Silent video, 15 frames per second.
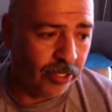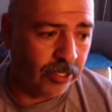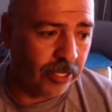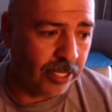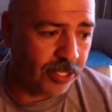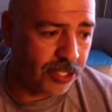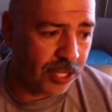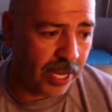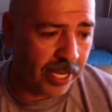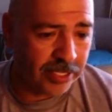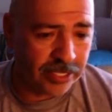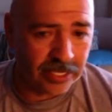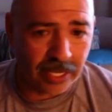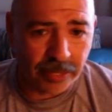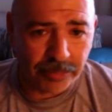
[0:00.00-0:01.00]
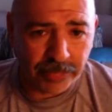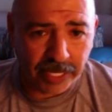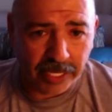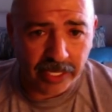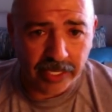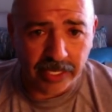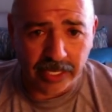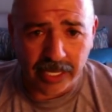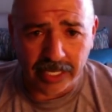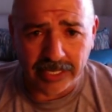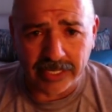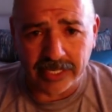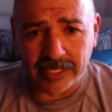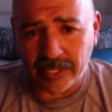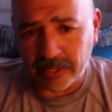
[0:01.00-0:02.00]
or they change something, and I
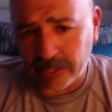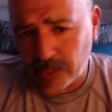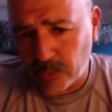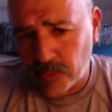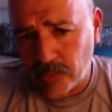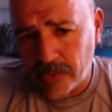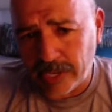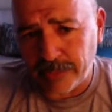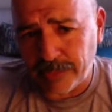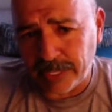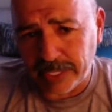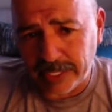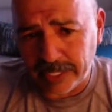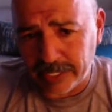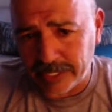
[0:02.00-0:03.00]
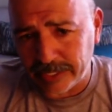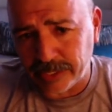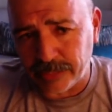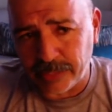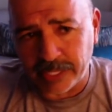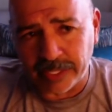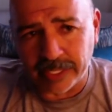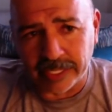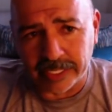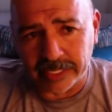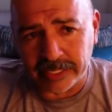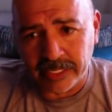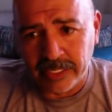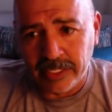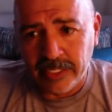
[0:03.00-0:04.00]
sit there and go, well, wait a minute, it used to be
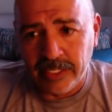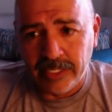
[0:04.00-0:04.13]
this.